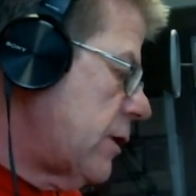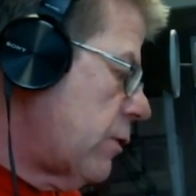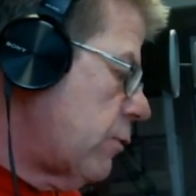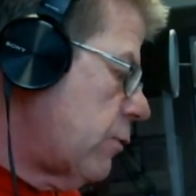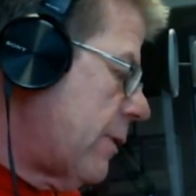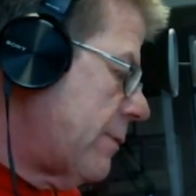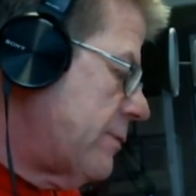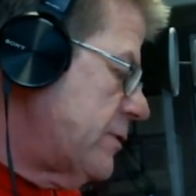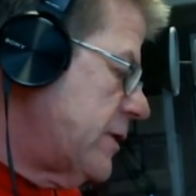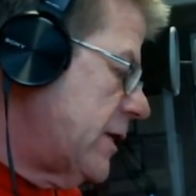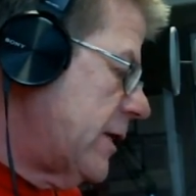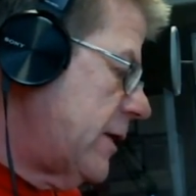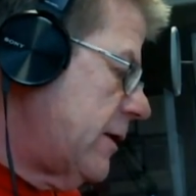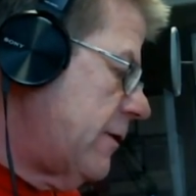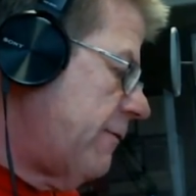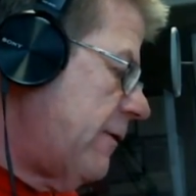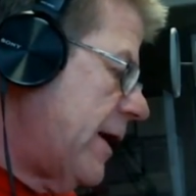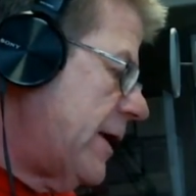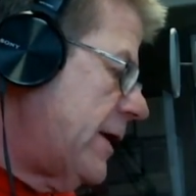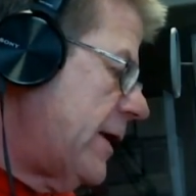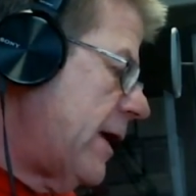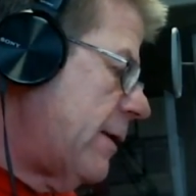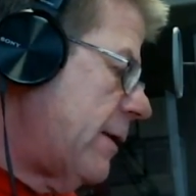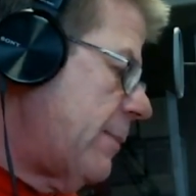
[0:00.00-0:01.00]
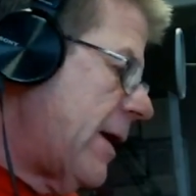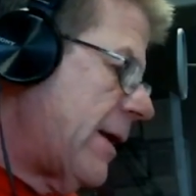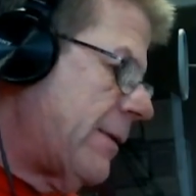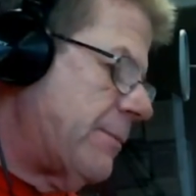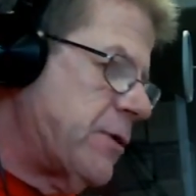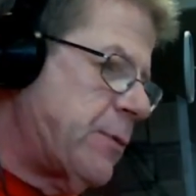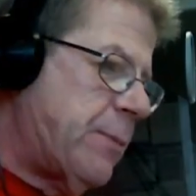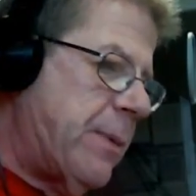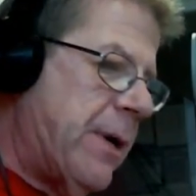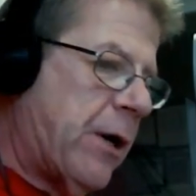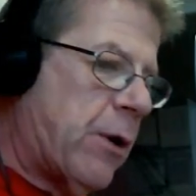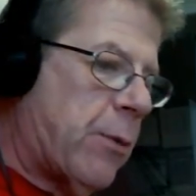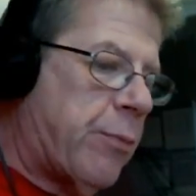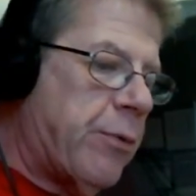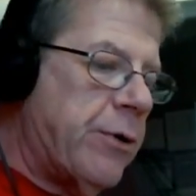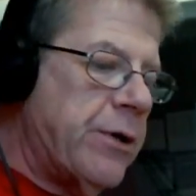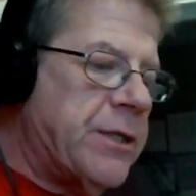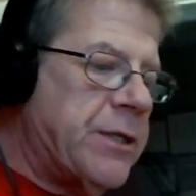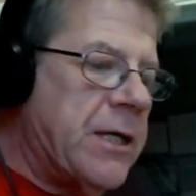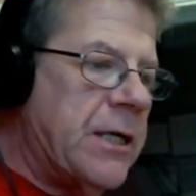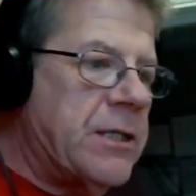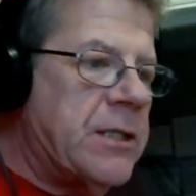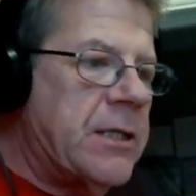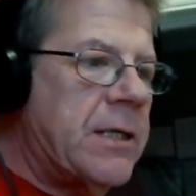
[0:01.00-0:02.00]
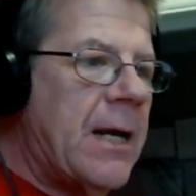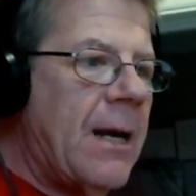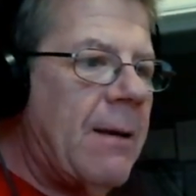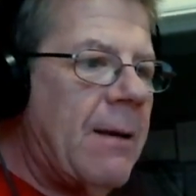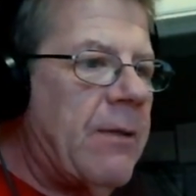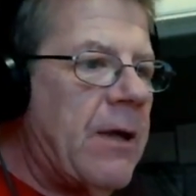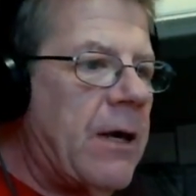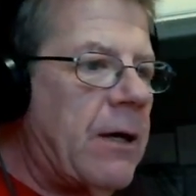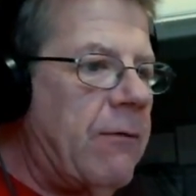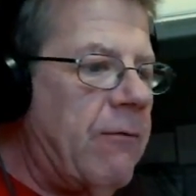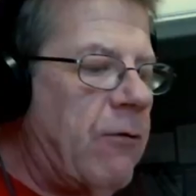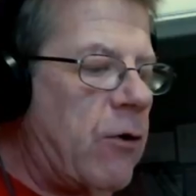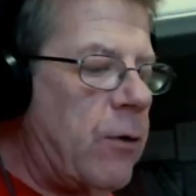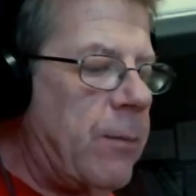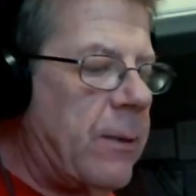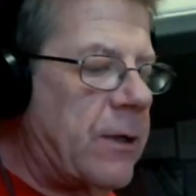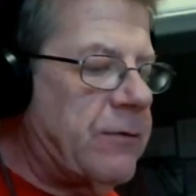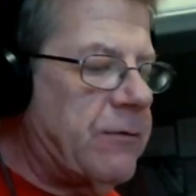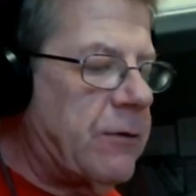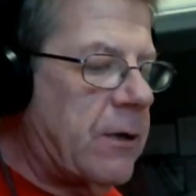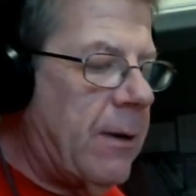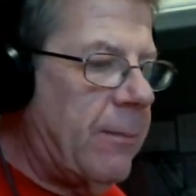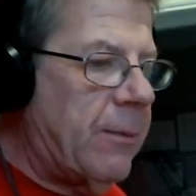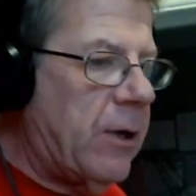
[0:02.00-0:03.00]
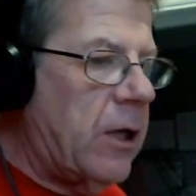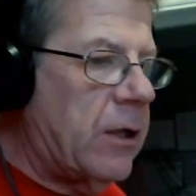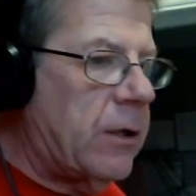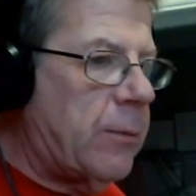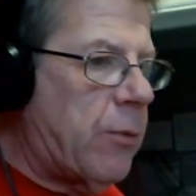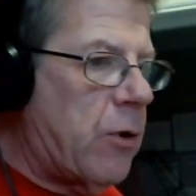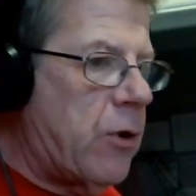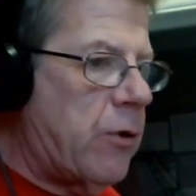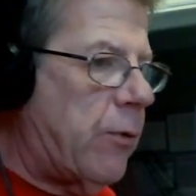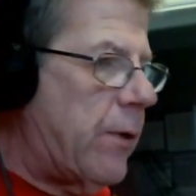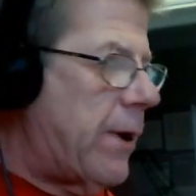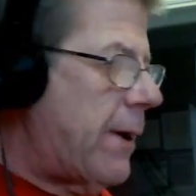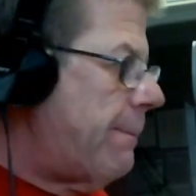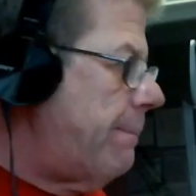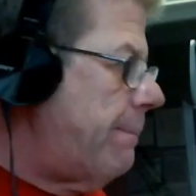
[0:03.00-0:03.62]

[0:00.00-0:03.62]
Representative Haddad, Madam Speaker, appreciate your time. Thank you very much for coming on the program.